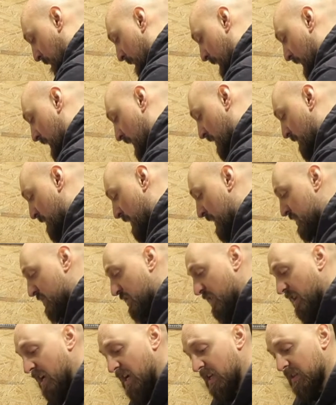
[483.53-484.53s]
Like I
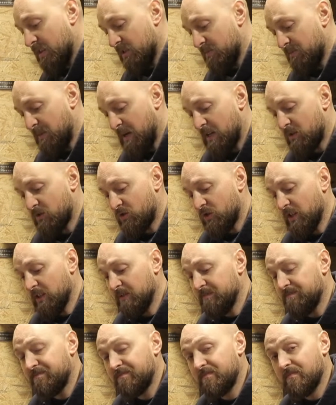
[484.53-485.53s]
mentioned, I had this
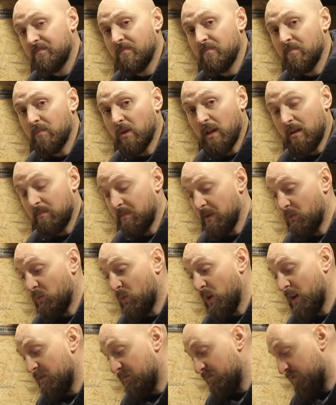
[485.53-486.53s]
battery, but I'd been
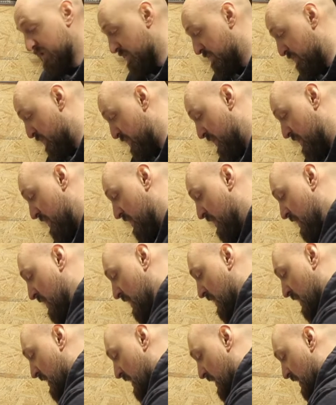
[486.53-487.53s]
waiting for something
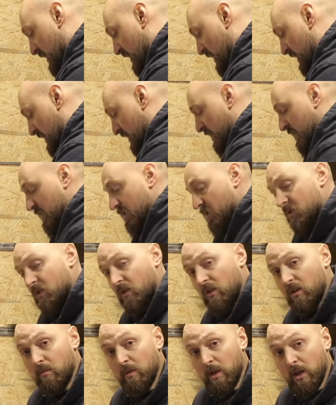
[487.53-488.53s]
to
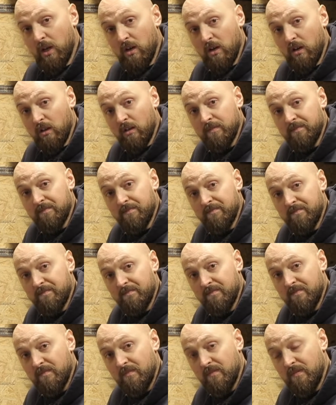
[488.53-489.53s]
come along
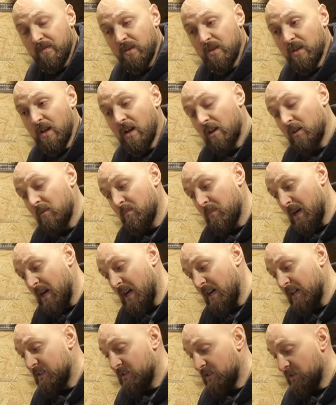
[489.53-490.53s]
that I could
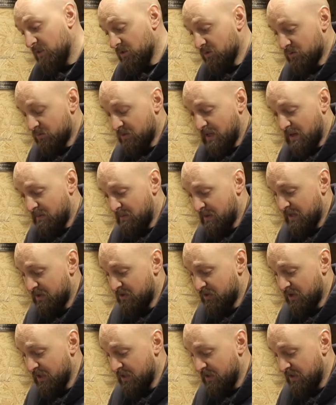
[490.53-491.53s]
buy to use with that
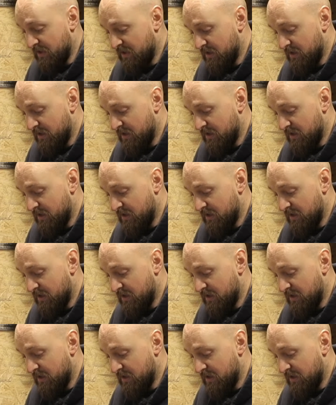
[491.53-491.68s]
battery.